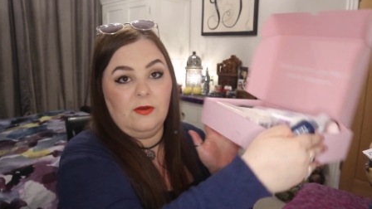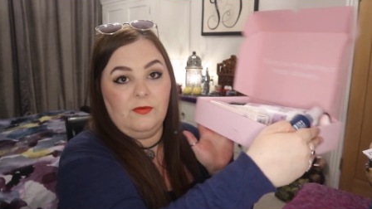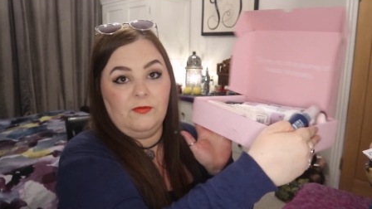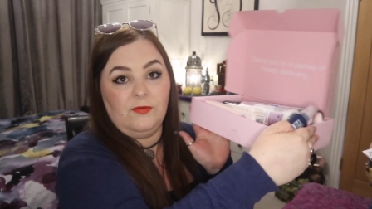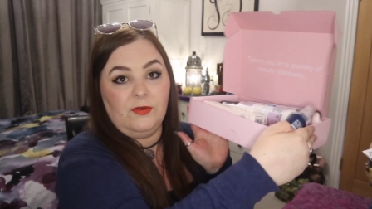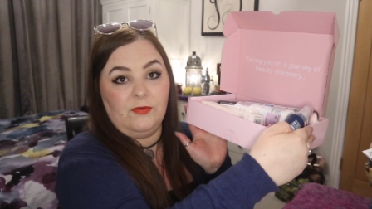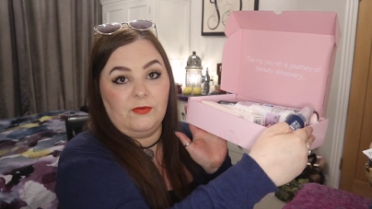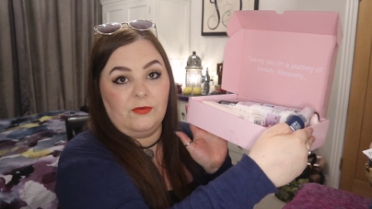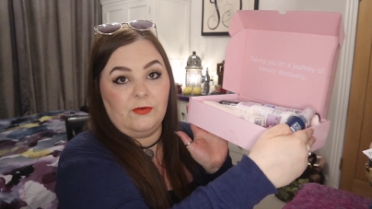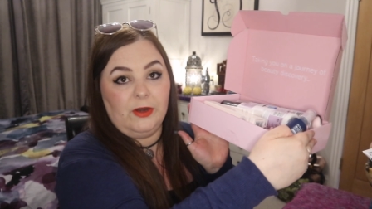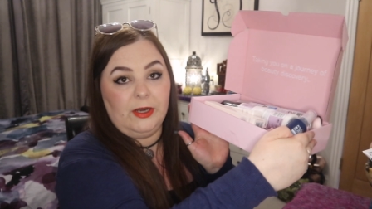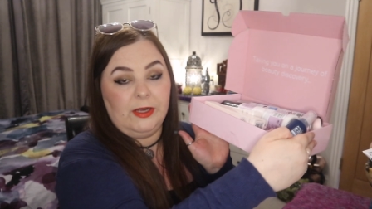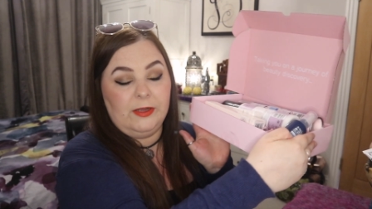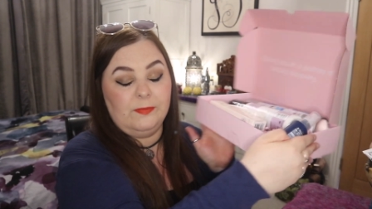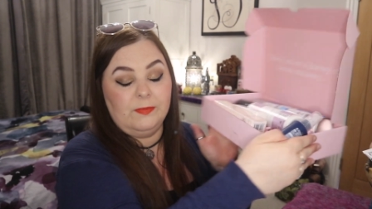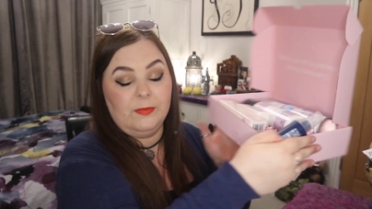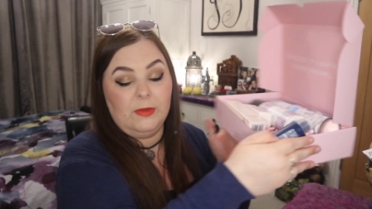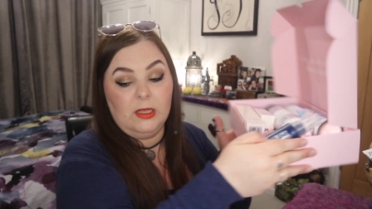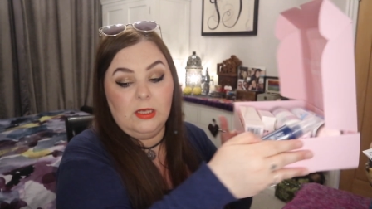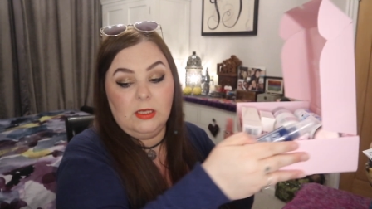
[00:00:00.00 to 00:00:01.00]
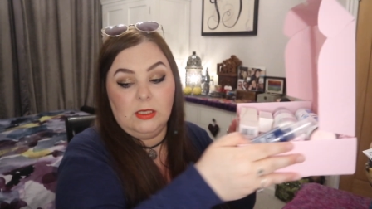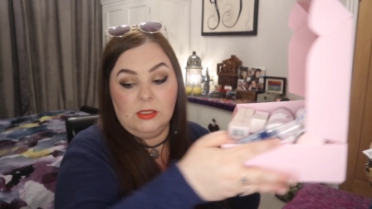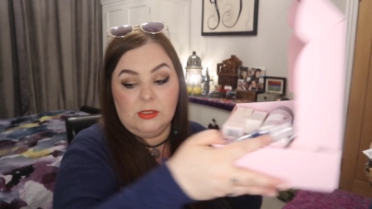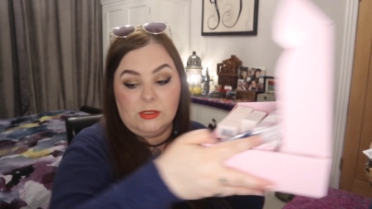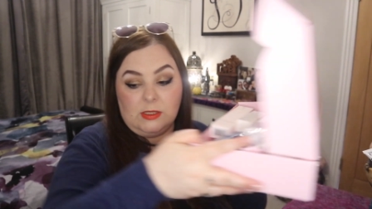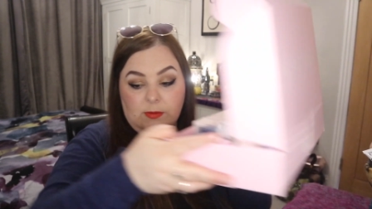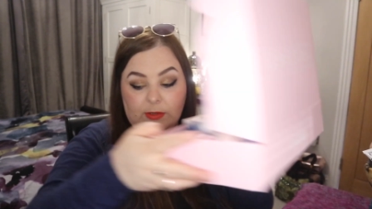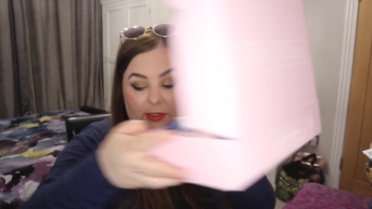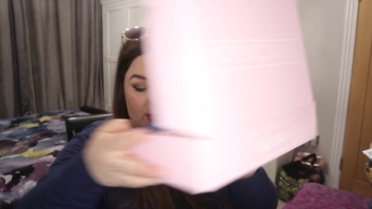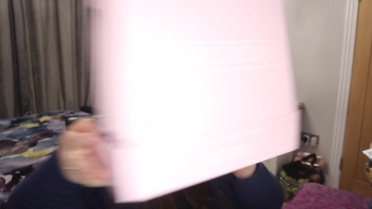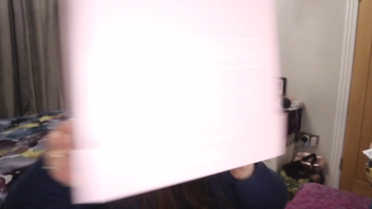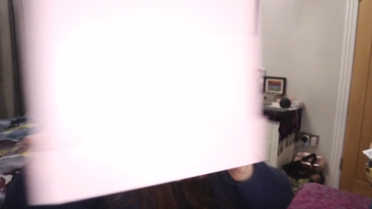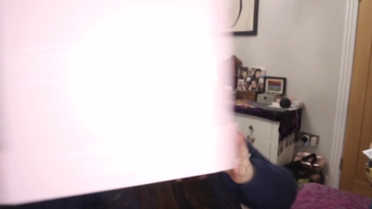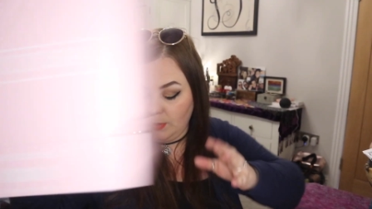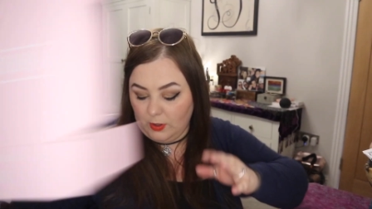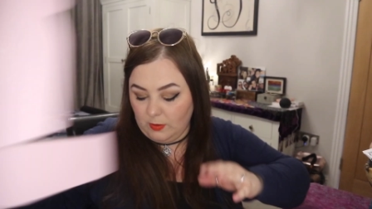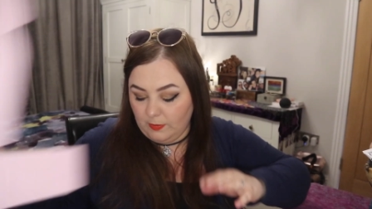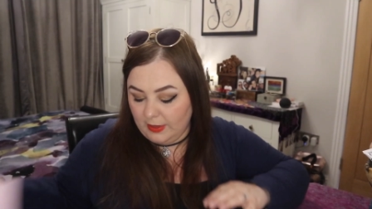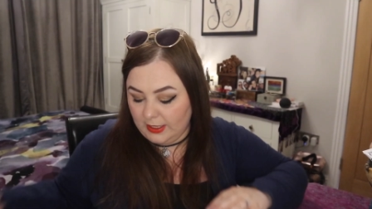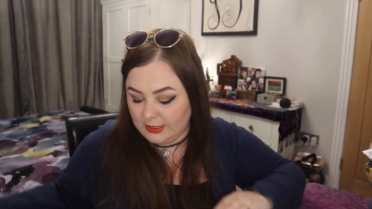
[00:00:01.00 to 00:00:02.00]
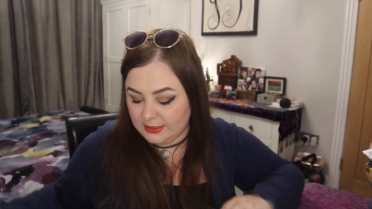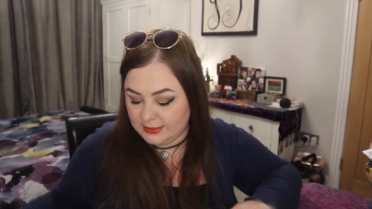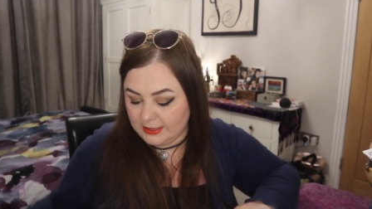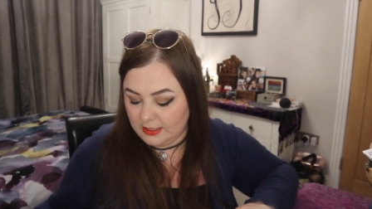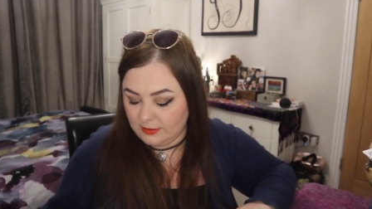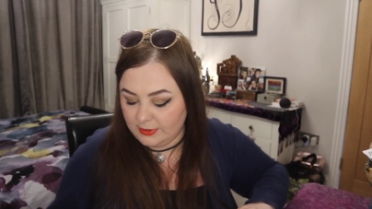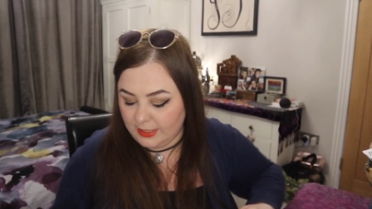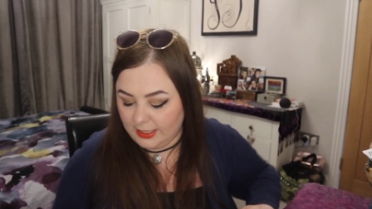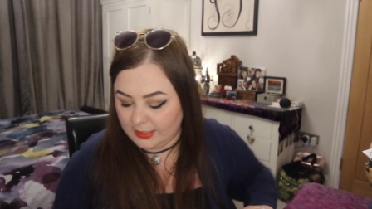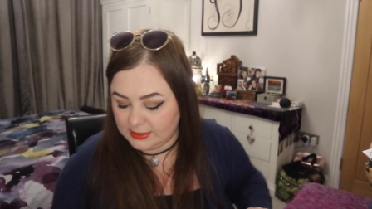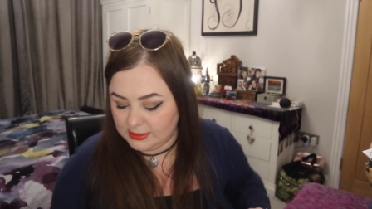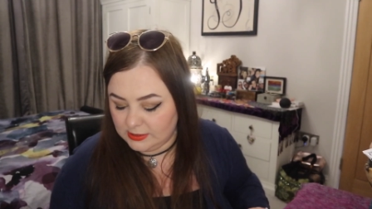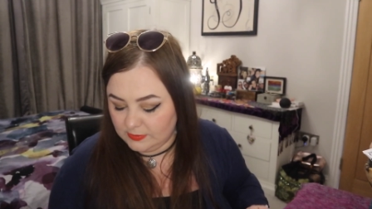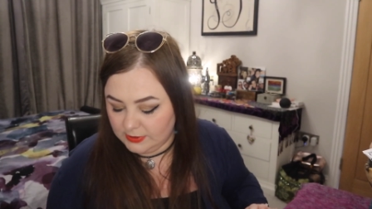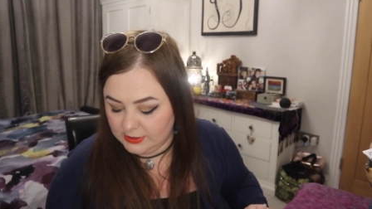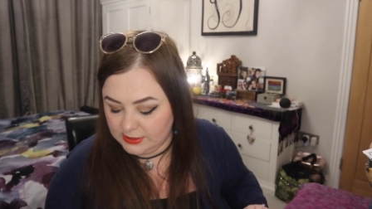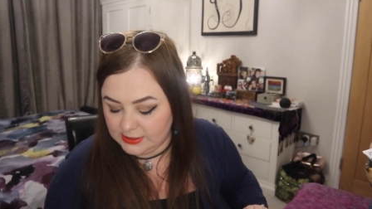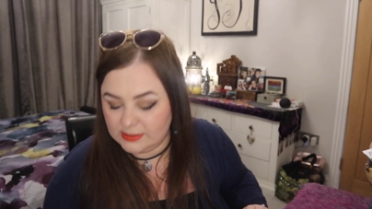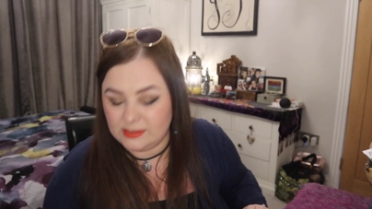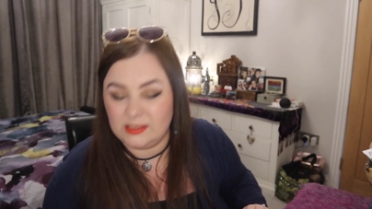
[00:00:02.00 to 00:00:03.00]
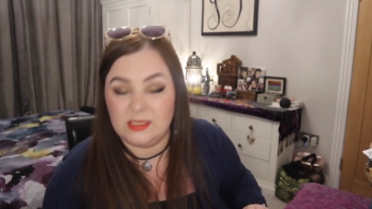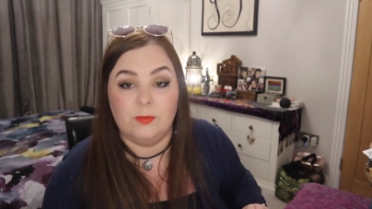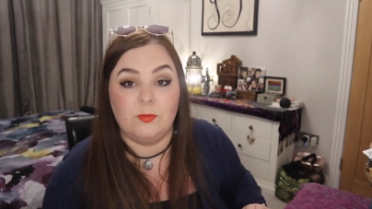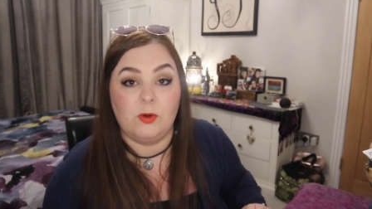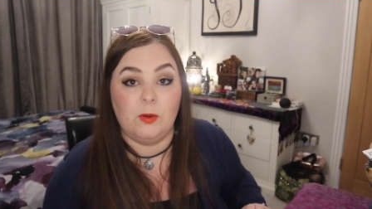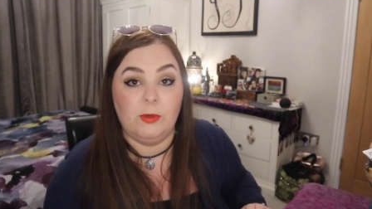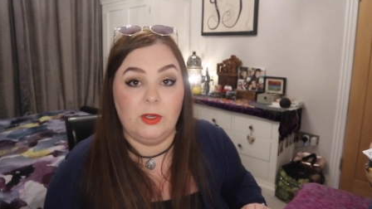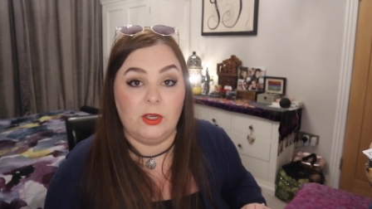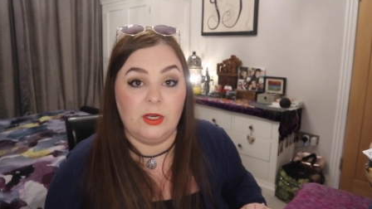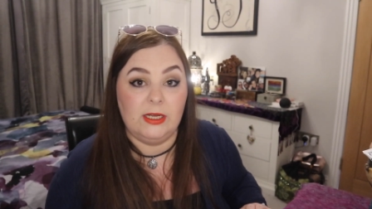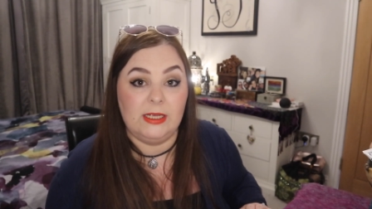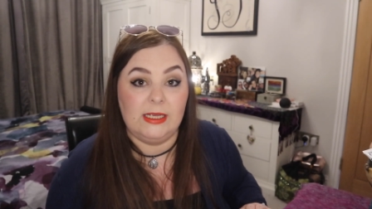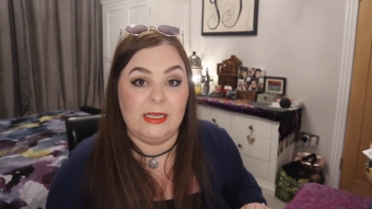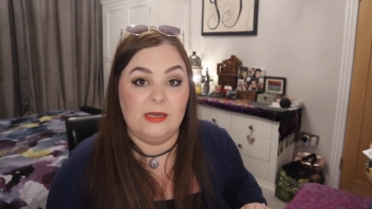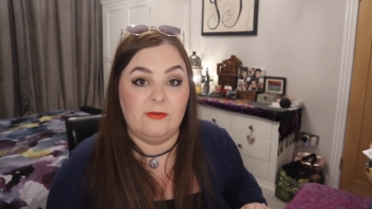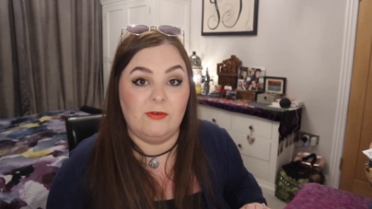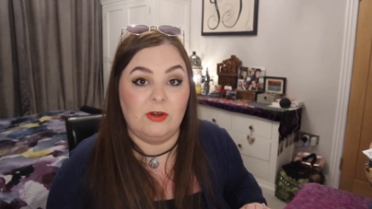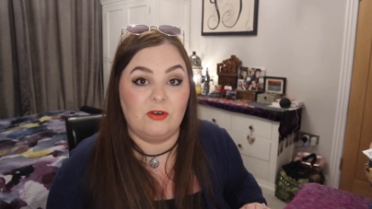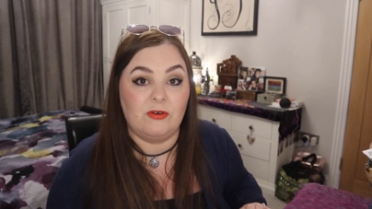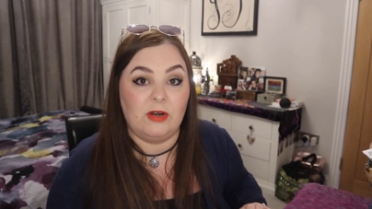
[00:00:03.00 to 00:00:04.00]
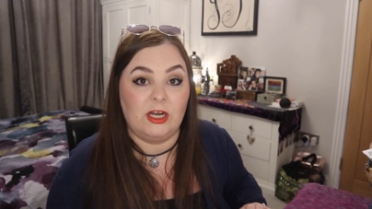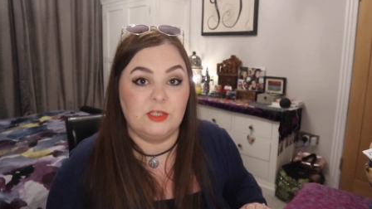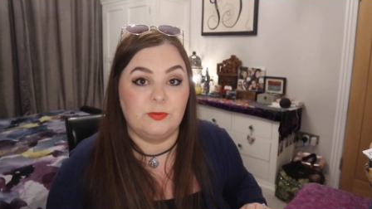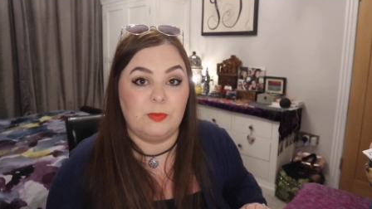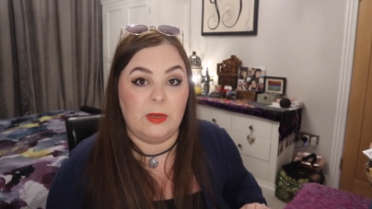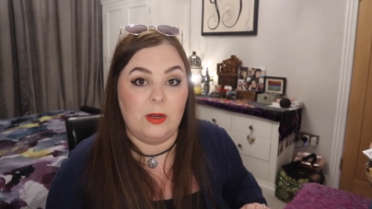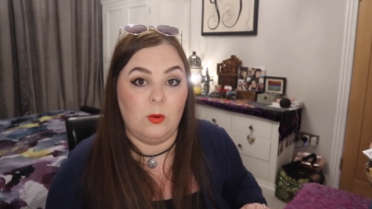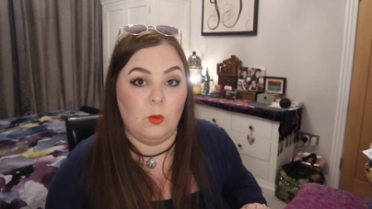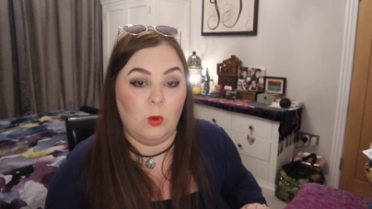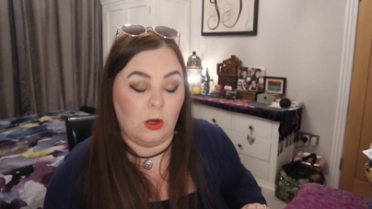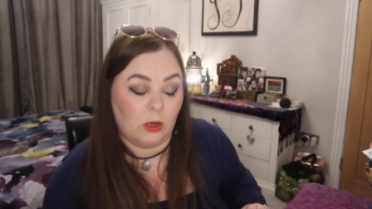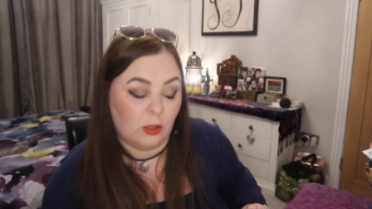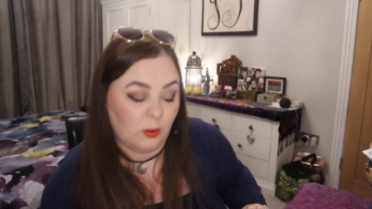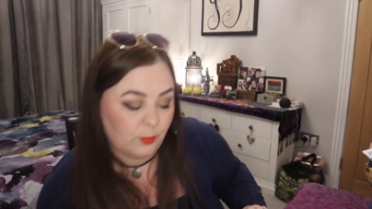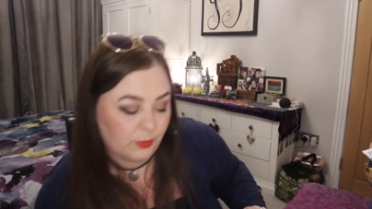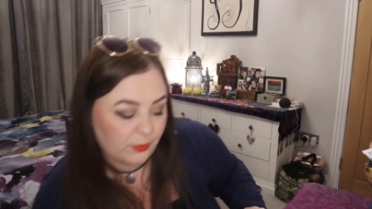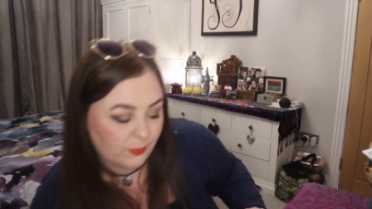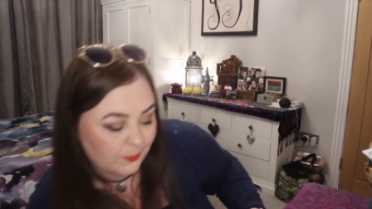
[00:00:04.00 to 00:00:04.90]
for free so I'm just going to pop that down next to us. You're probably going to hear a crash bang wallop.